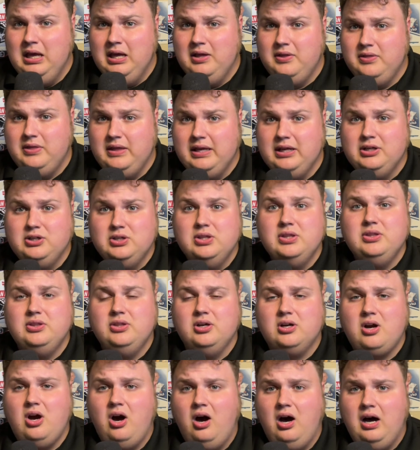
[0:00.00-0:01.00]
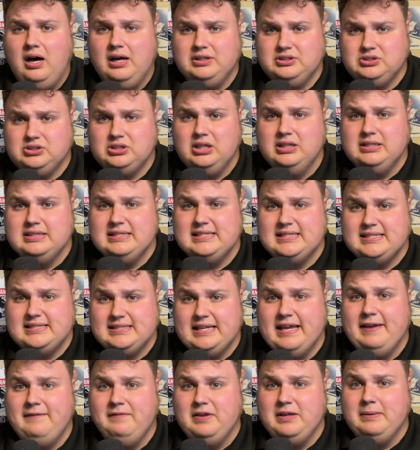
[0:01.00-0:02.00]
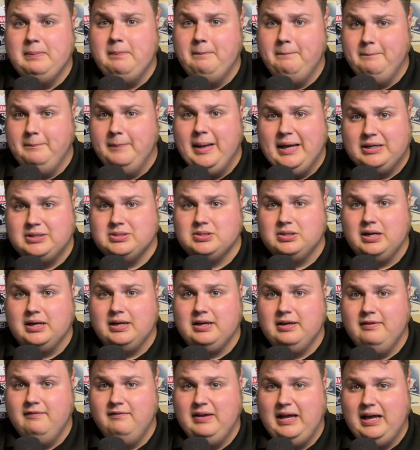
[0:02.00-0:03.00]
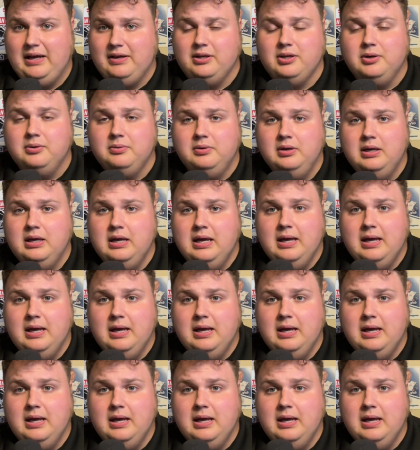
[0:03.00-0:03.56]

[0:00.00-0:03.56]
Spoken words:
than the cost-saving metric value.